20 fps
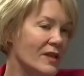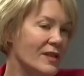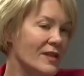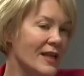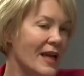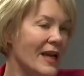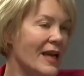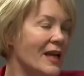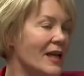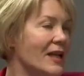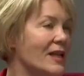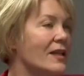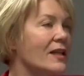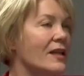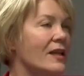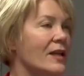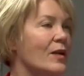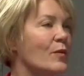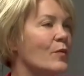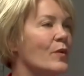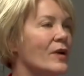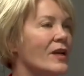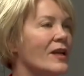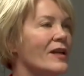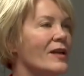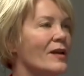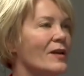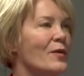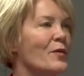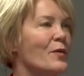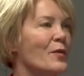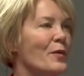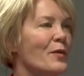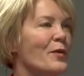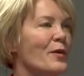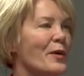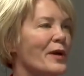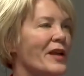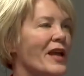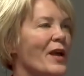saying, like, the
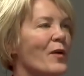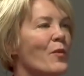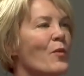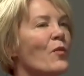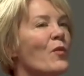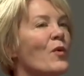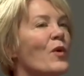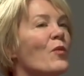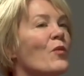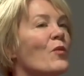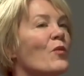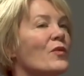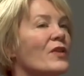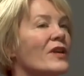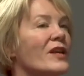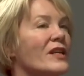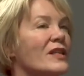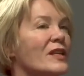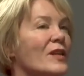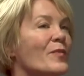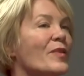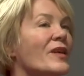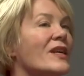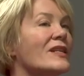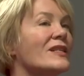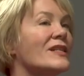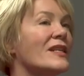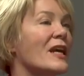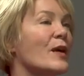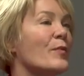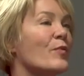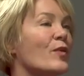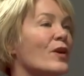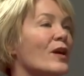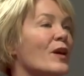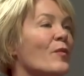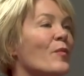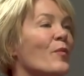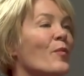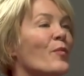ECB is
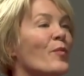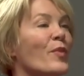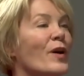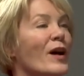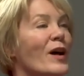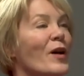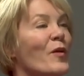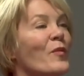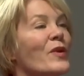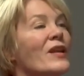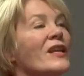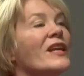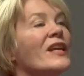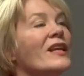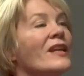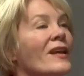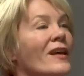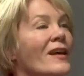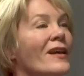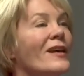tapering, but we need